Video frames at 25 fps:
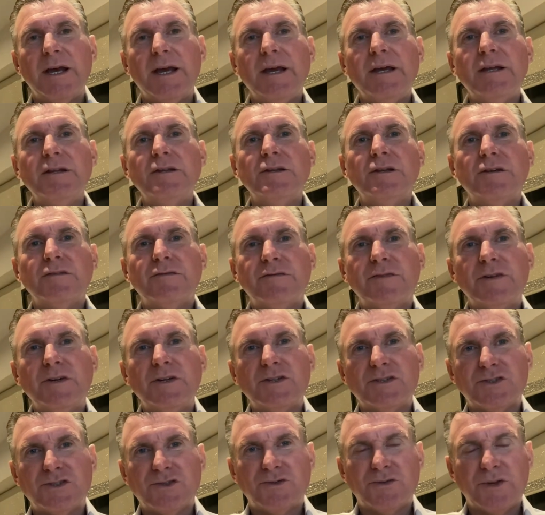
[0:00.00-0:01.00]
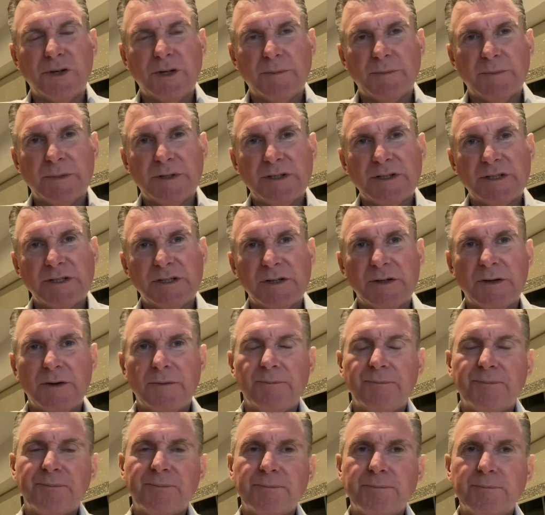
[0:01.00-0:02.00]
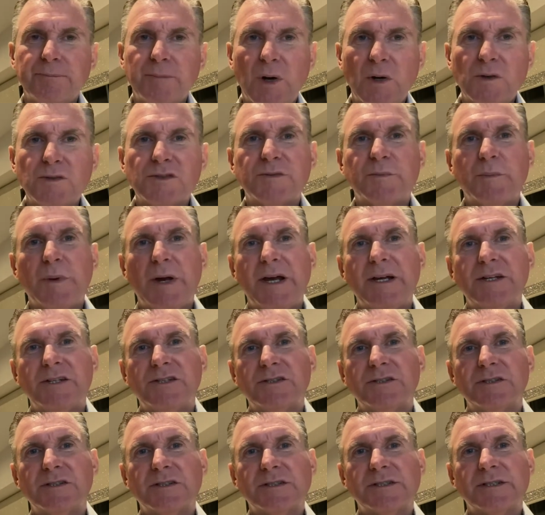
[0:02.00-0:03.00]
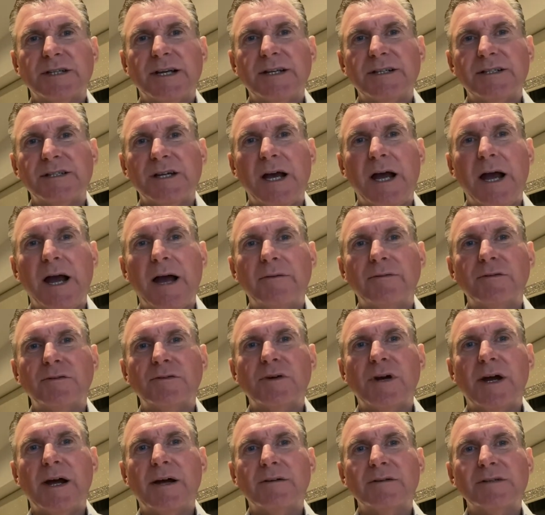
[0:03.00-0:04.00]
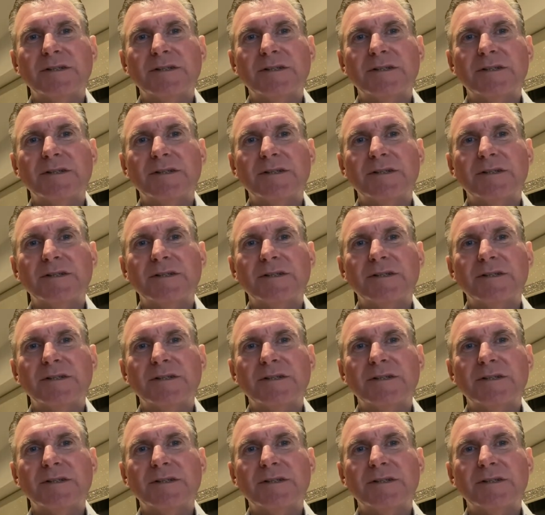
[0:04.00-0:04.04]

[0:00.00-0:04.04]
In the first treatment, most patients tend to have around